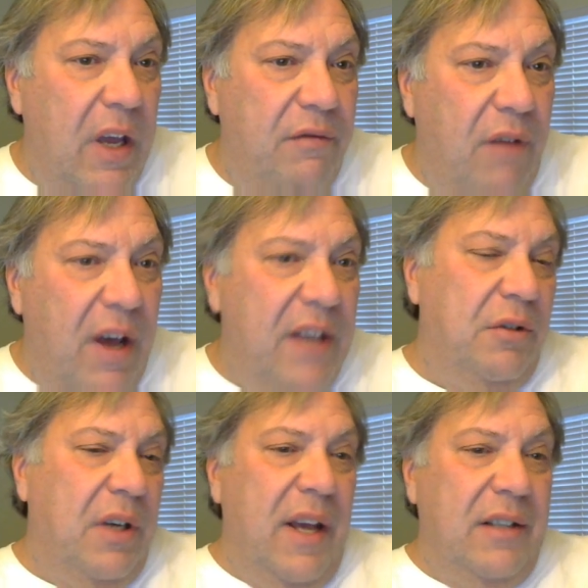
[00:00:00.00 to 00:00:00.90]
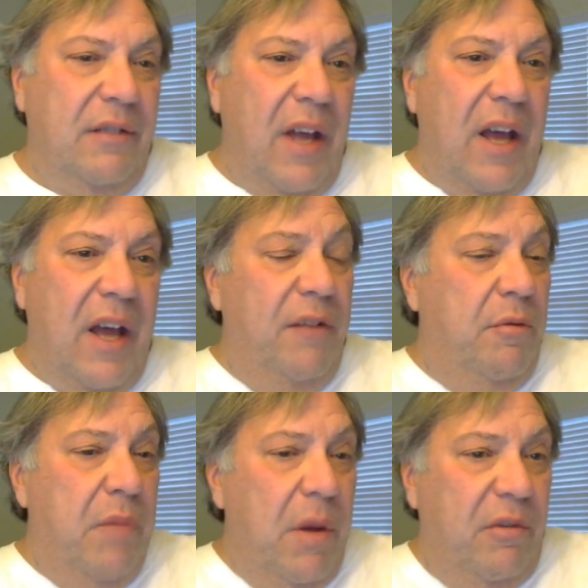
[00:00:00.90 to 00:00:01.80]
advise you guys of that and
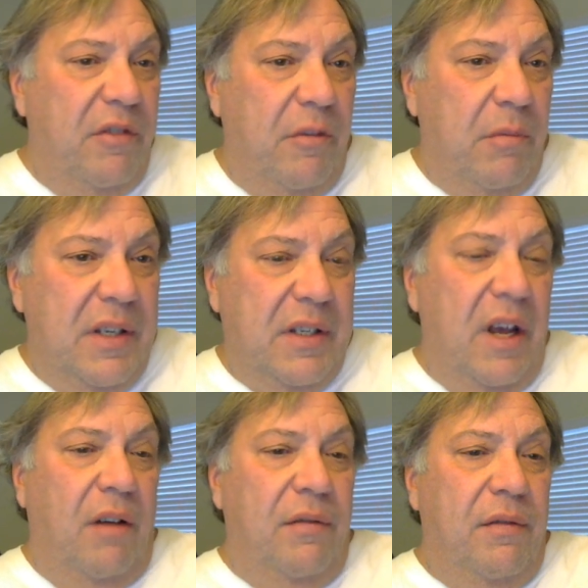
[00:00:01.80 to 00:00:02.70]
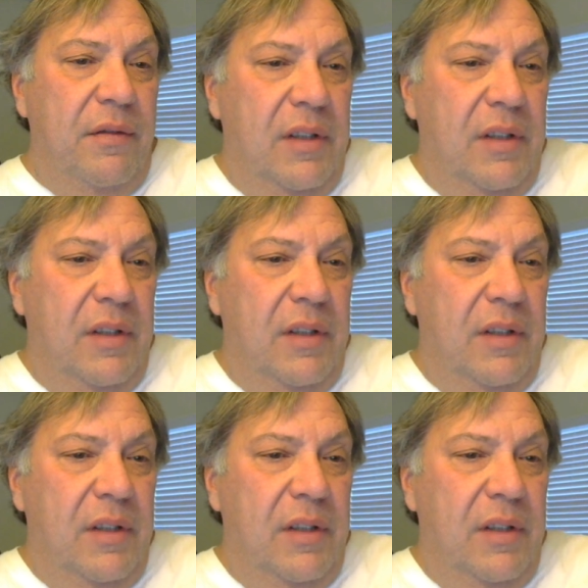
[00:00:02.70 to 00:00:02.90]
remember for myself.